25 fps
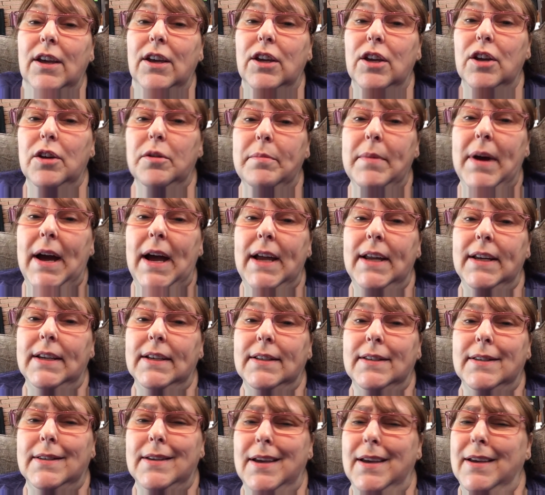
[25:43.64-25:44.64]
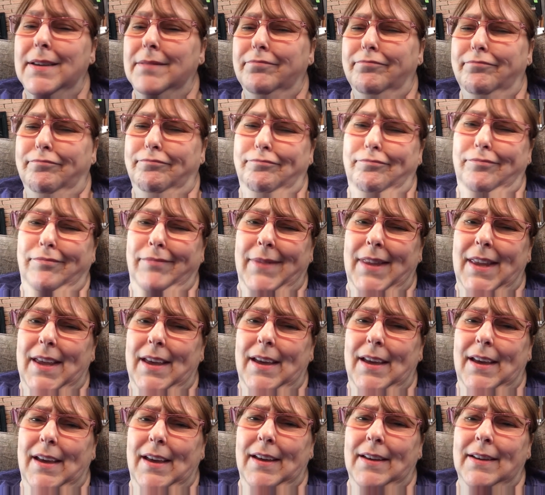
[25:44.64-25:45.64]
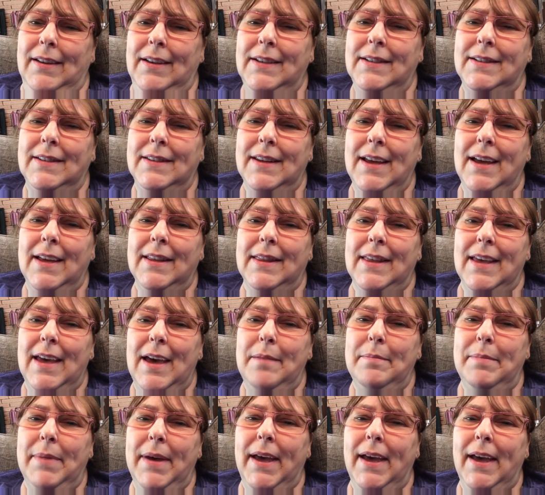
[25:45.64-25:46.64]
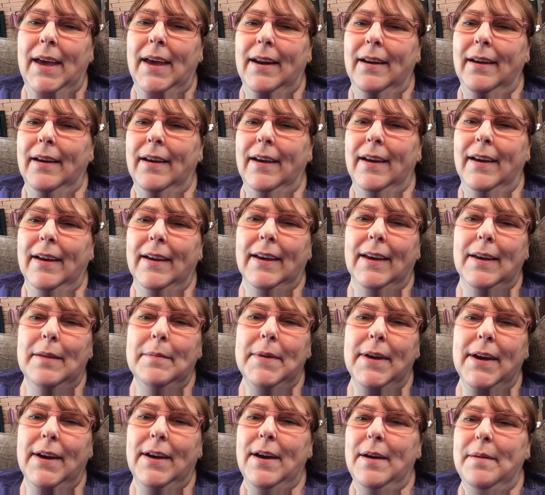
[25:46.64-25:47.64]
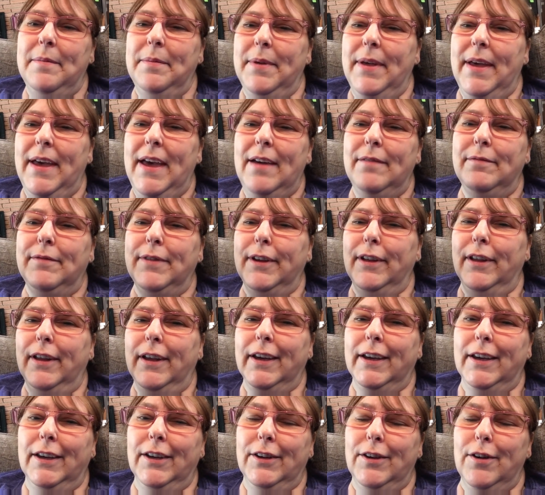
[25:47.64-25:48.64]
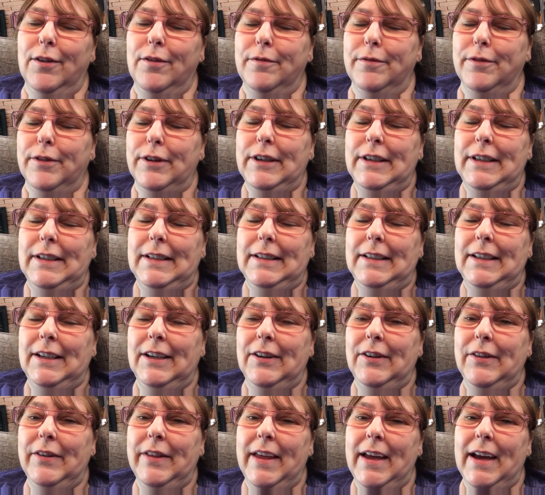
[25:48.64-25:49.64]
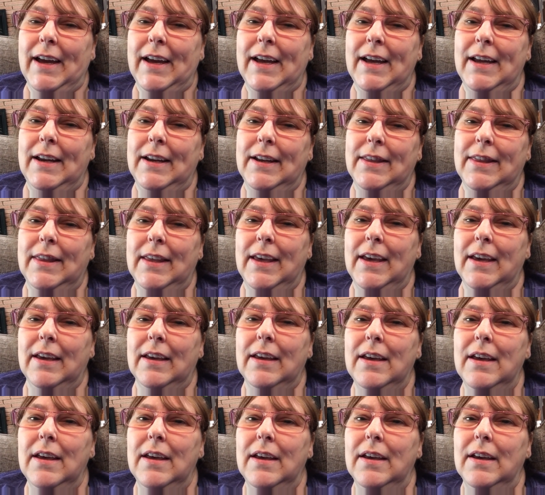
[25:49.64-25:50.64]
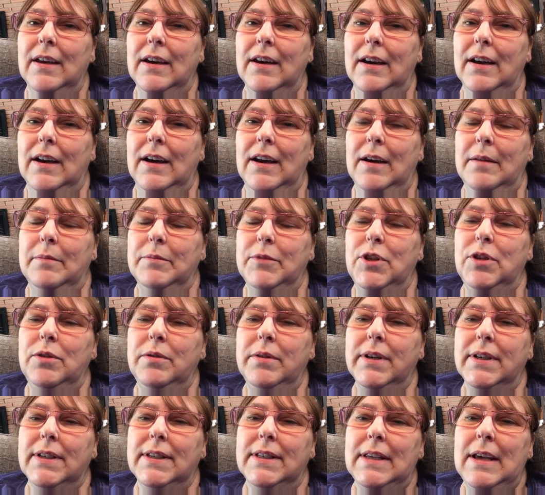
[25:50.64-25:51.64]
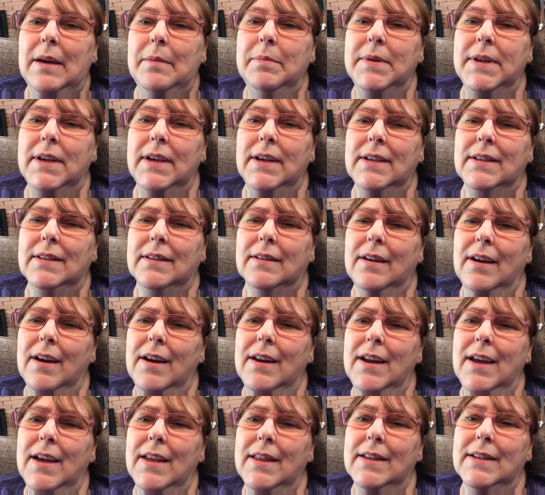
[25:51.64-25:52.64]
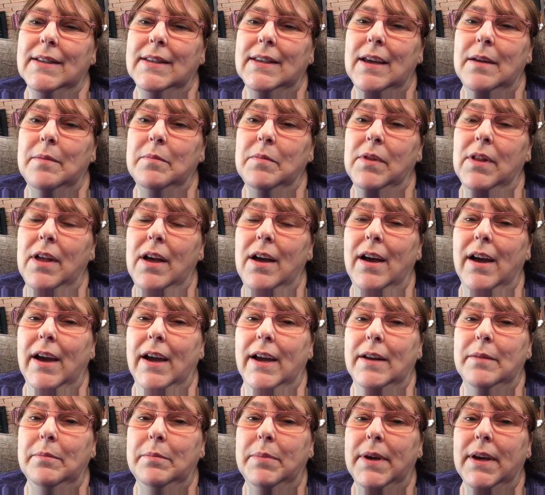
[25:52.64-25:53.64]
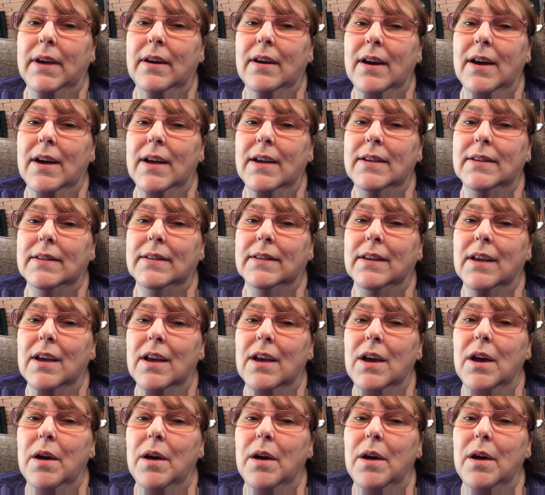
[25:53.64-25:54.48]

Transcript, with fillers: Your mind is saying, nah, it's not that bad. Uh, give me a couple Advil, I get over it, you know, that kind of thing. Um, to accept it is kind of on the same line because